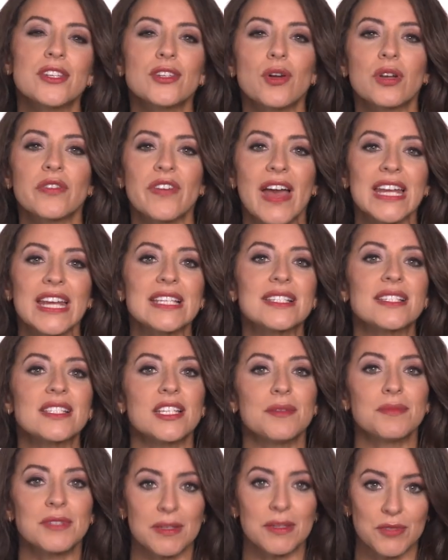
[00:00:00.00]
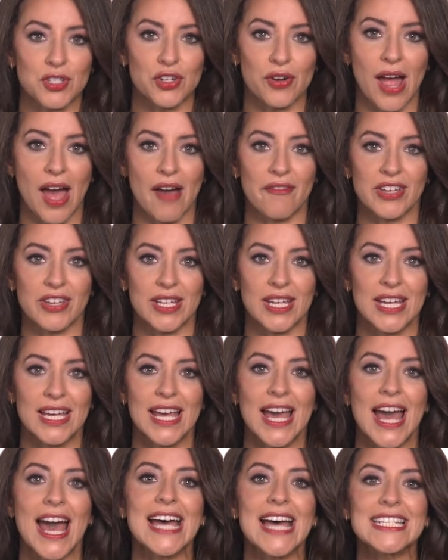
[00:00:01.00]
note of any symptoms you're having
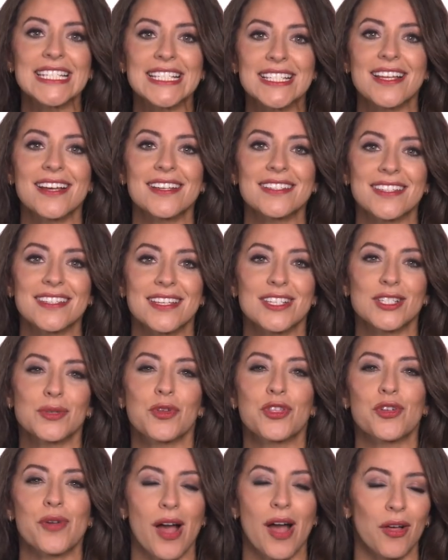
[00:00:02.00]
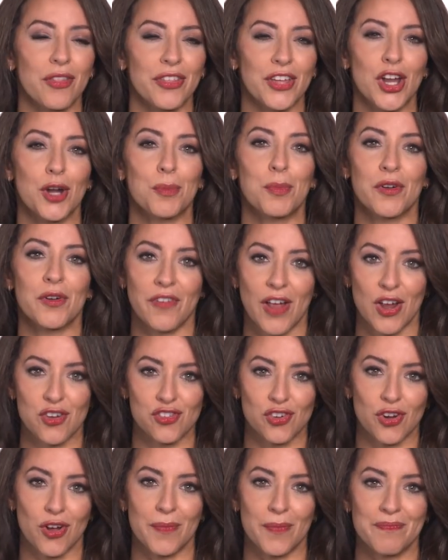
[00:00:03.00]
and discuss this with your healthcare
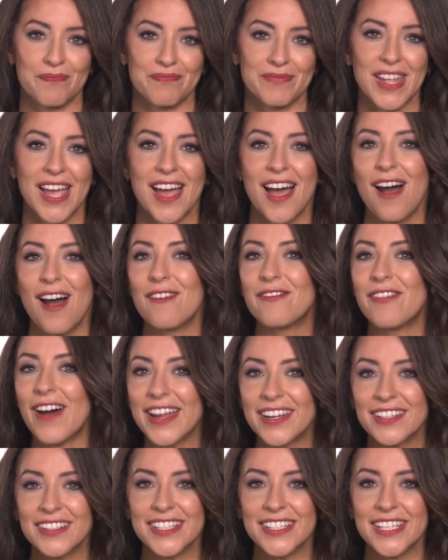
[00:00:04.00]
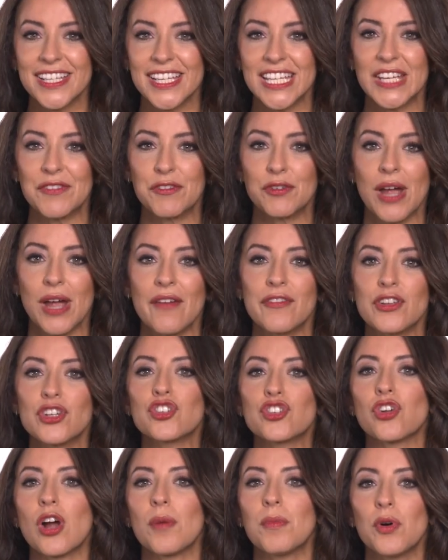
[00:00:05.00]
professional. Finally, if you're having
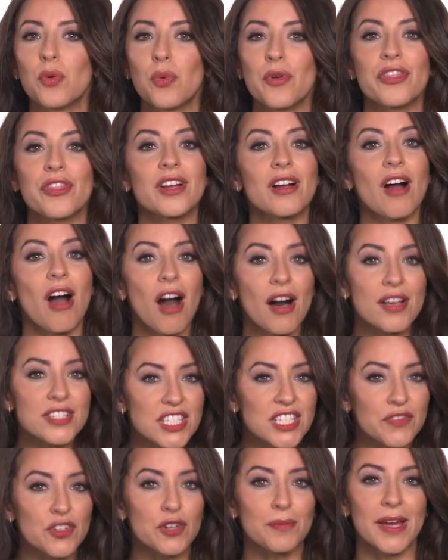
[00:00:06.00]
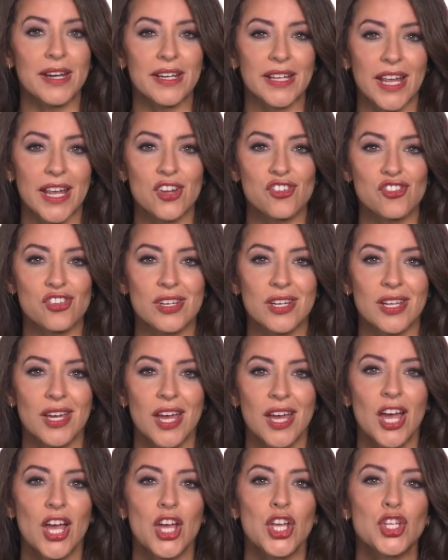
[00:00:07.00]
trouble with the cost of your medication,
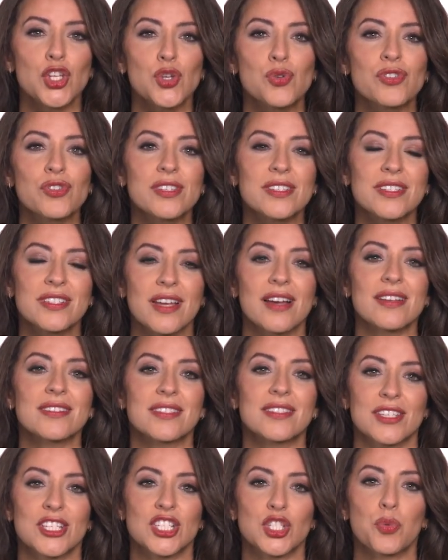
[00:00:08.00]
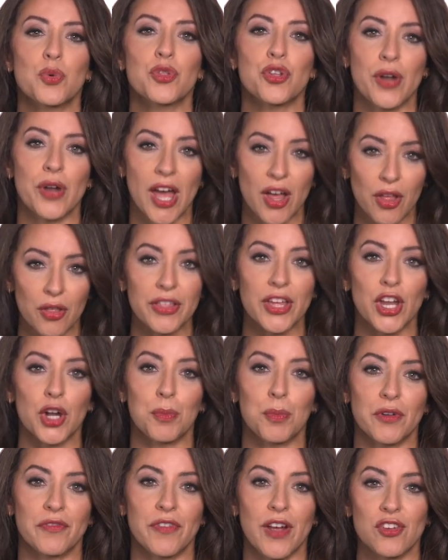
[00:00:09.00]
you should discuss this with your healthcare
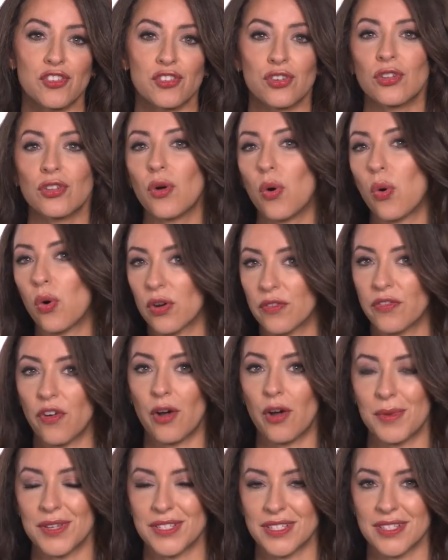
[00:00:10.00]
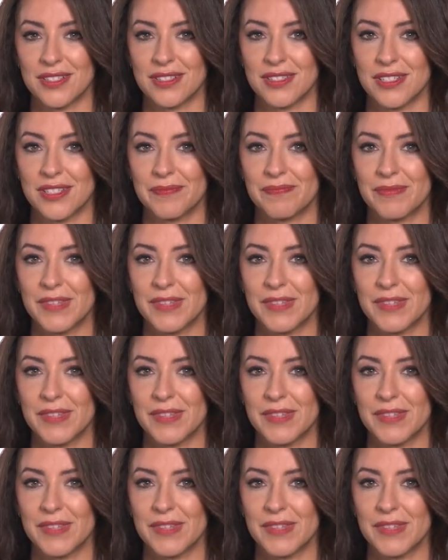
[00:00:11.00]
professional or pharmacist.